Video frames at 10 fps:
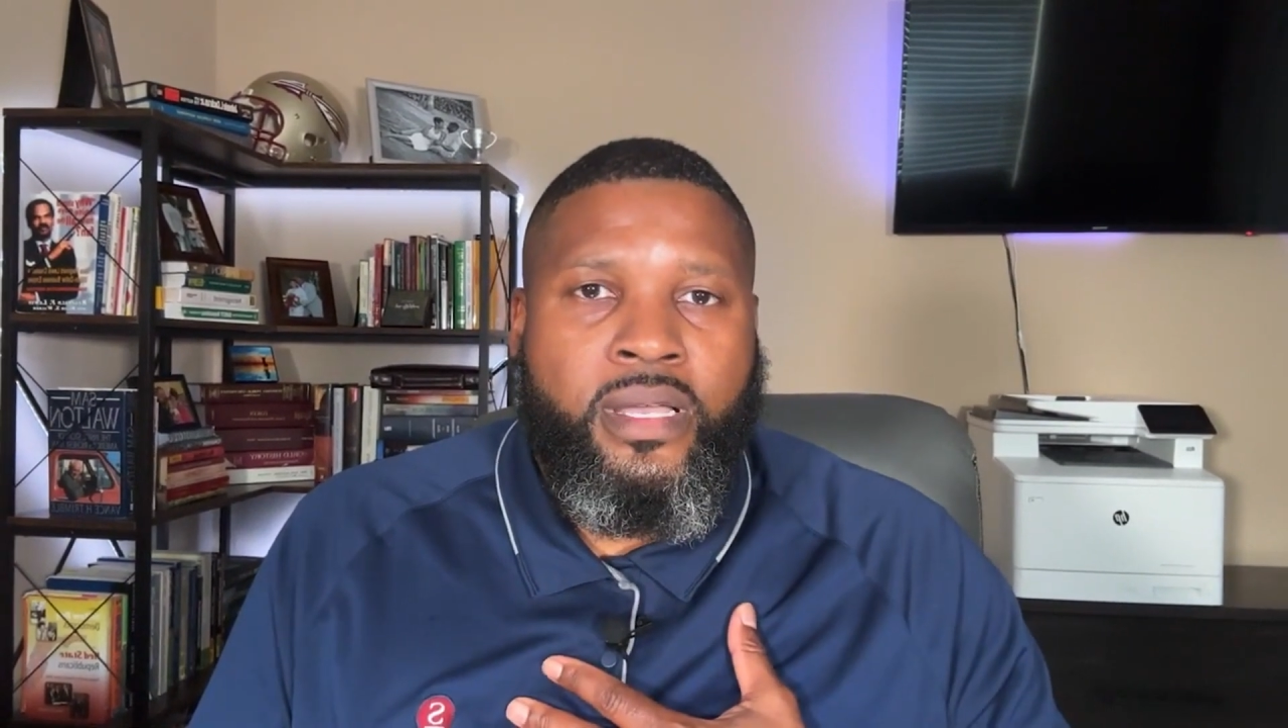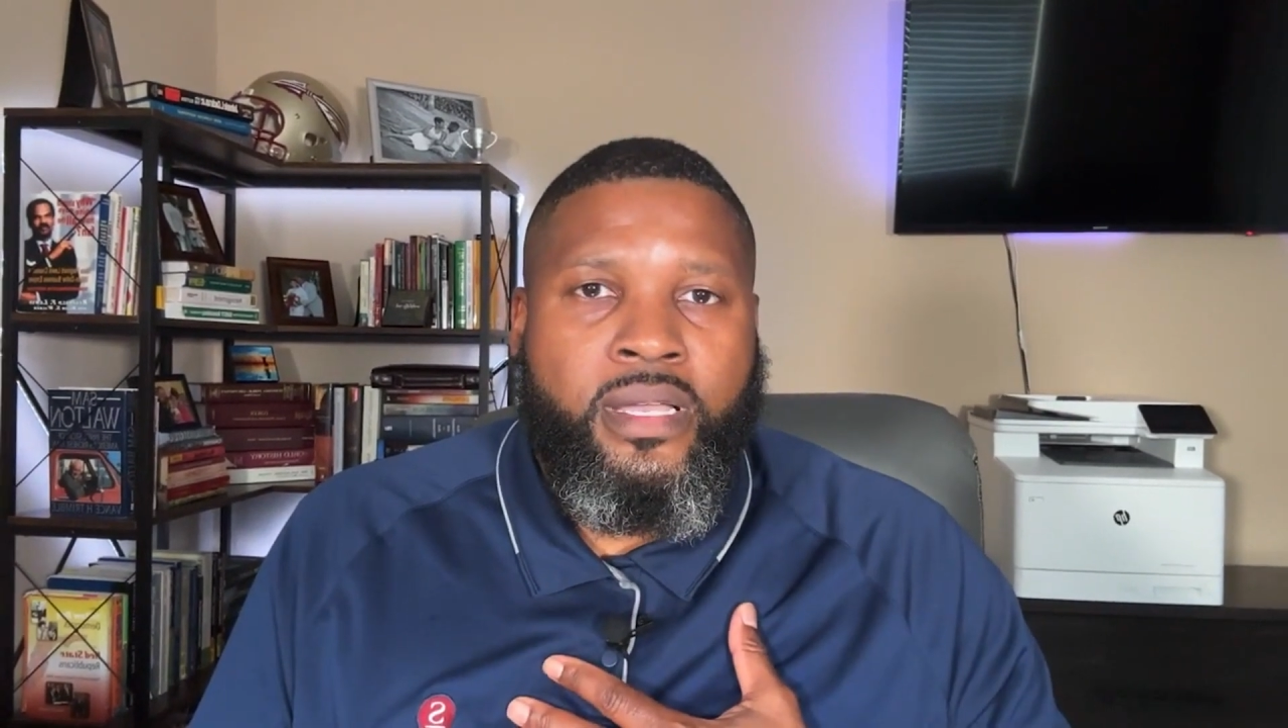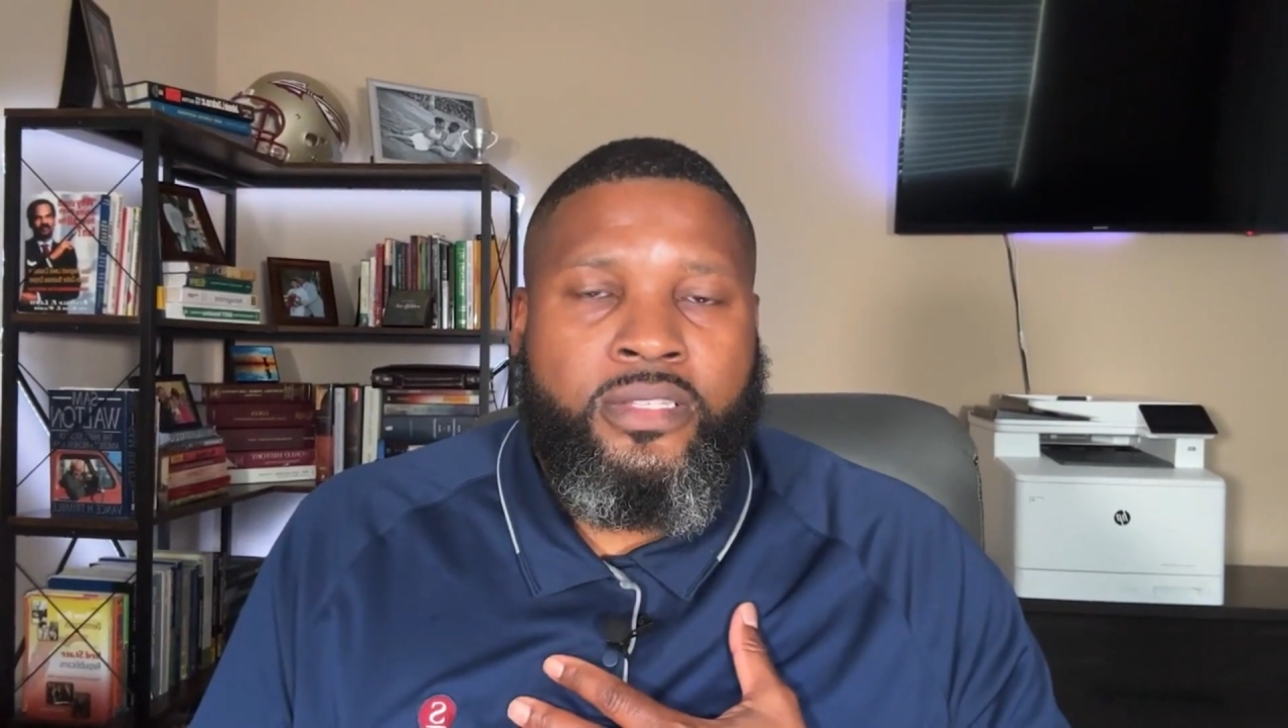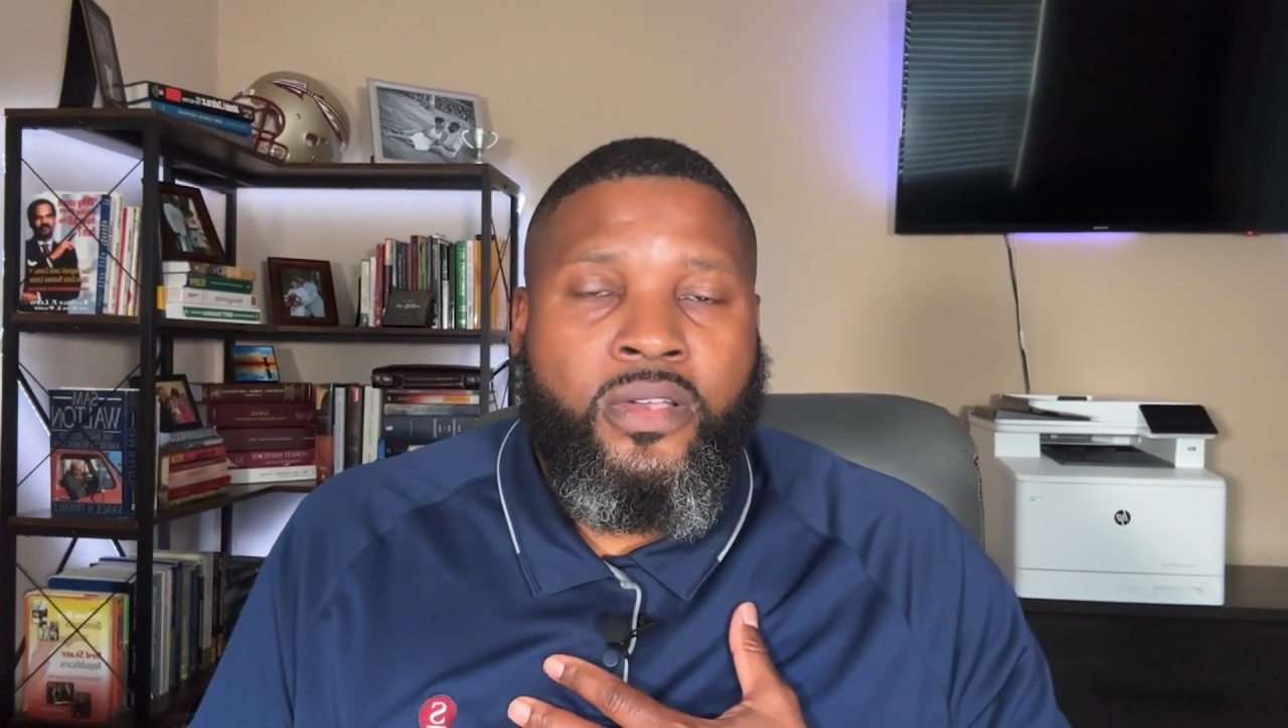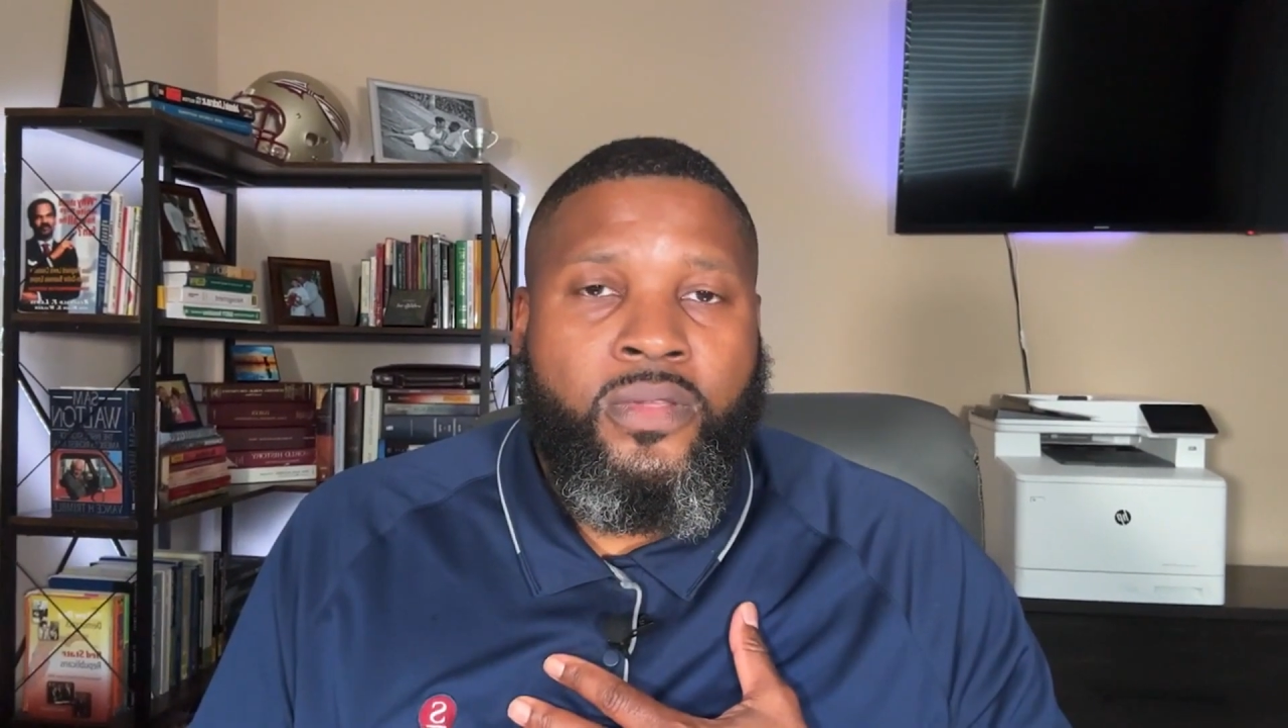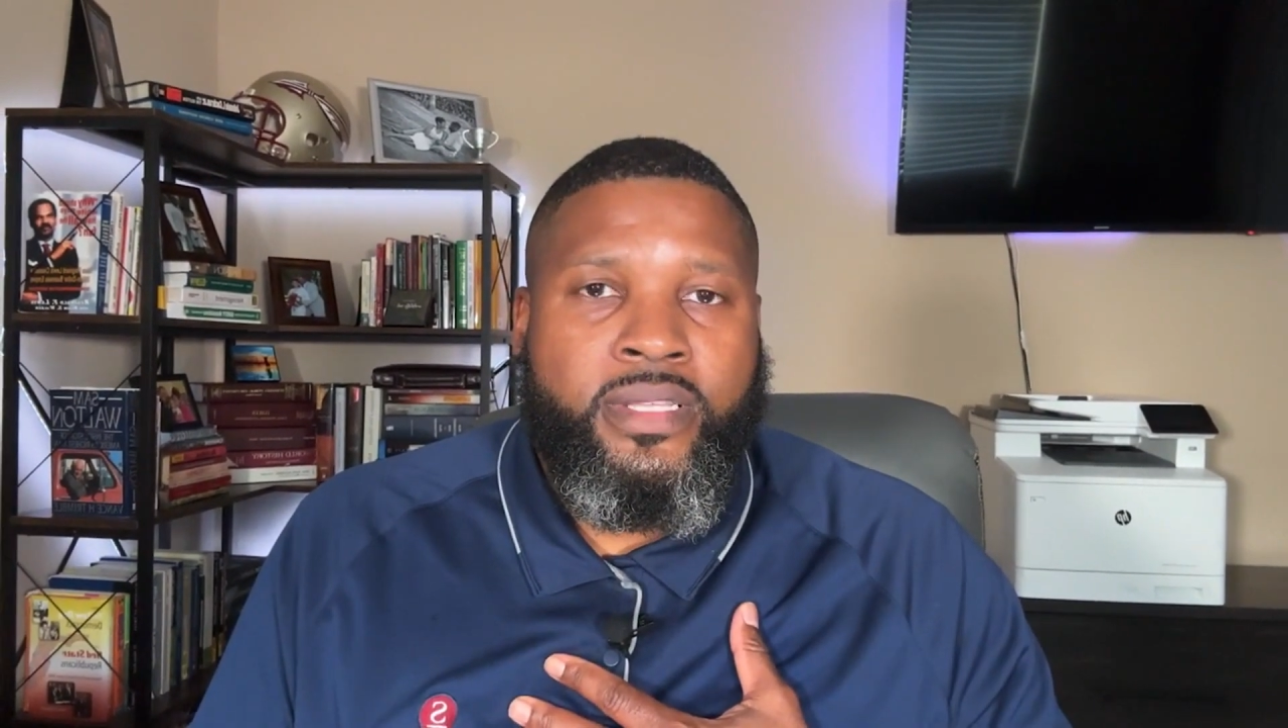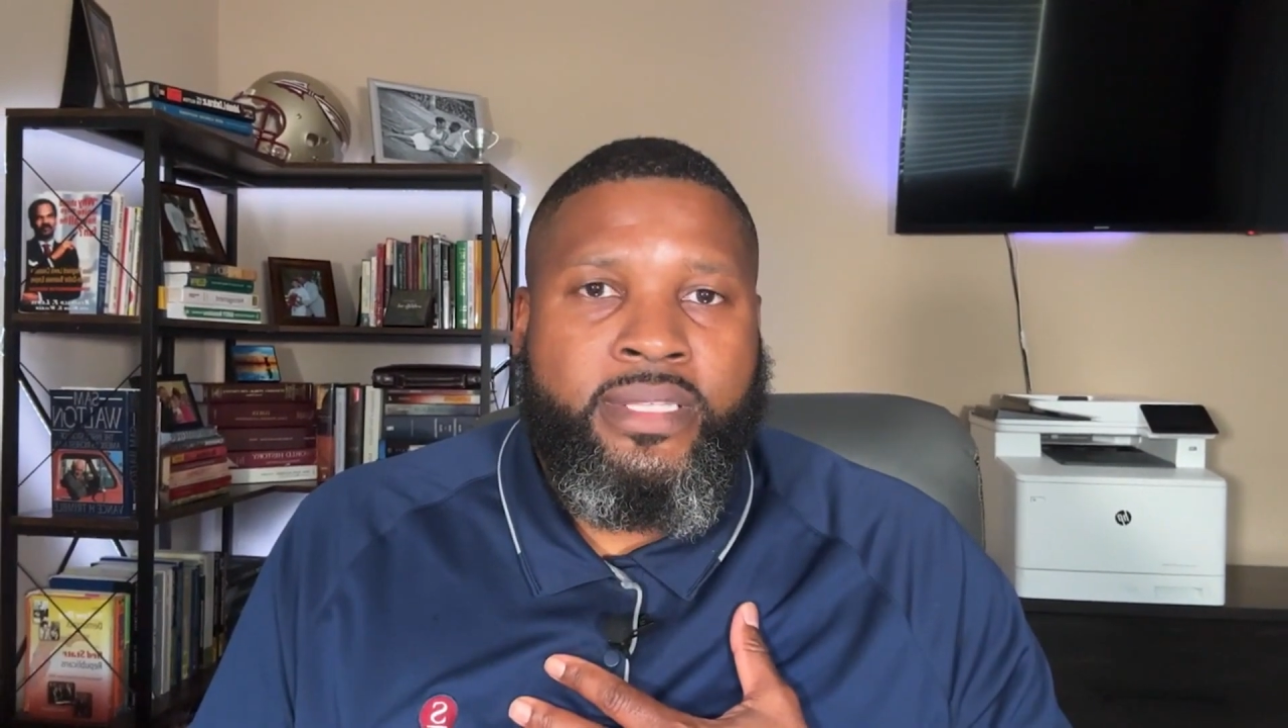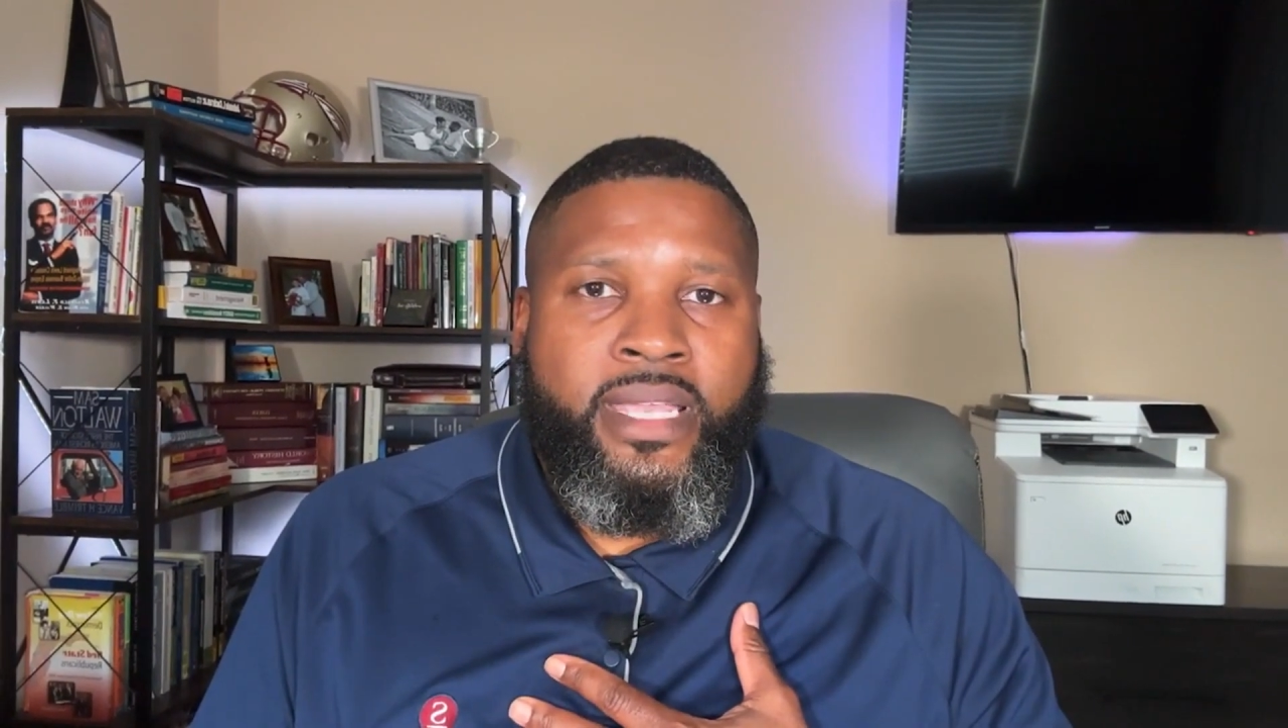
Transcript: toll that's